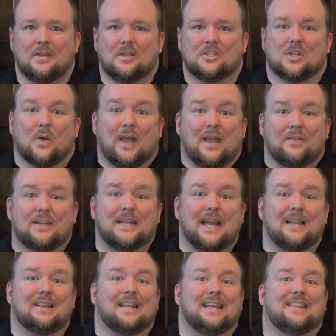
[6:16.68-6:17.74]
So,
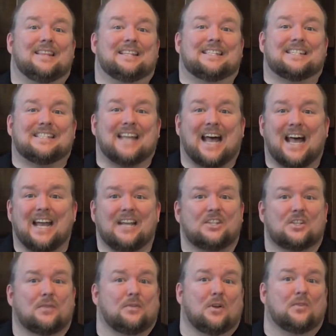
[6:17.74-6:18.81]
evidently, the
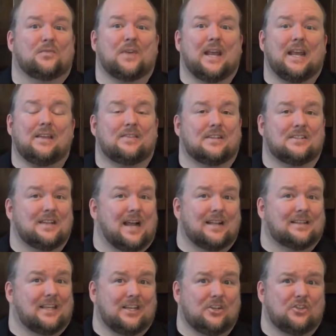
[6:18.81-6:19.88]
size of your faith is
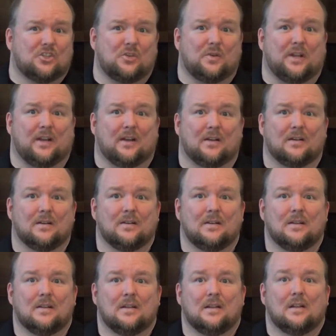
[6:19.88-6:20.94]
not the issue here.
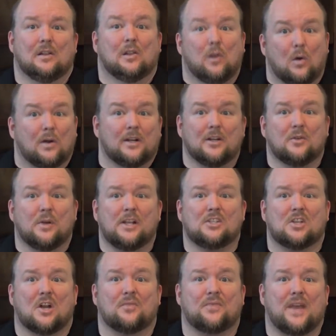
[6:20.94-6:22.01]
Lord,
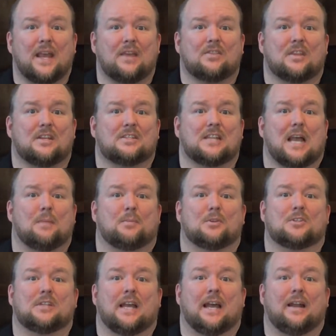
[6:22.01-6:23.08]
increase our faith, the
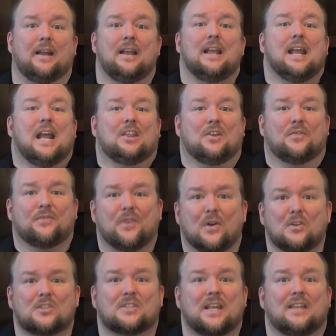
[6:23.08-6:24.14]
disciples said. And the
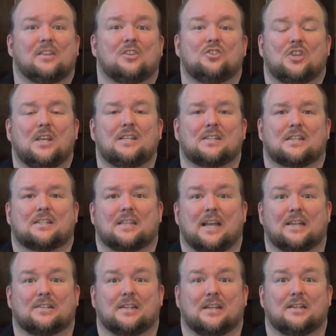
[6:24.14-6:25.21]
first thing that Jesus
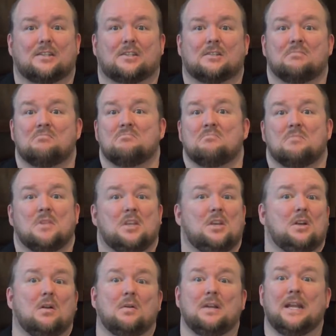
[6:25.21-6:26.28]
says is,
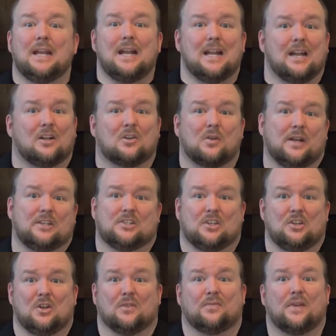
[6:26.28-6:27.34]
You don't need an increase
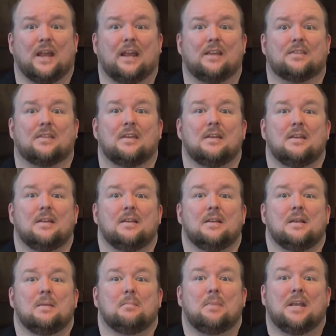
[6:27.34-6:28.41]
in your faith
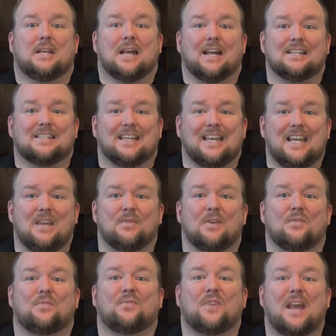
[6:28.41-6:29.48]
because
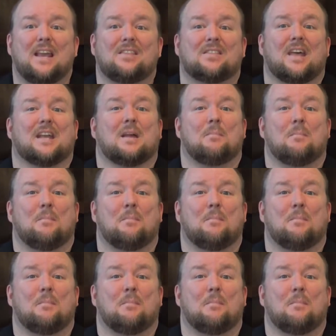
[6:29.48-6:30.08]
even faith like a